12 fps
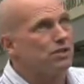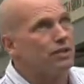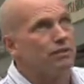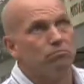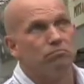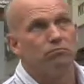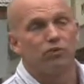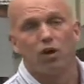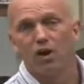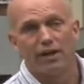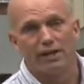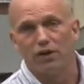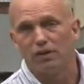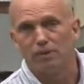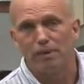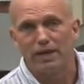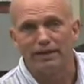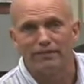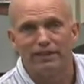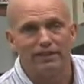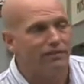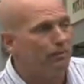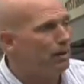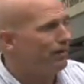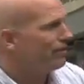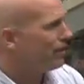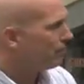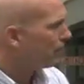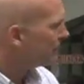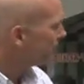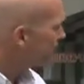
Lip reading: and for all I know they might even live above them, but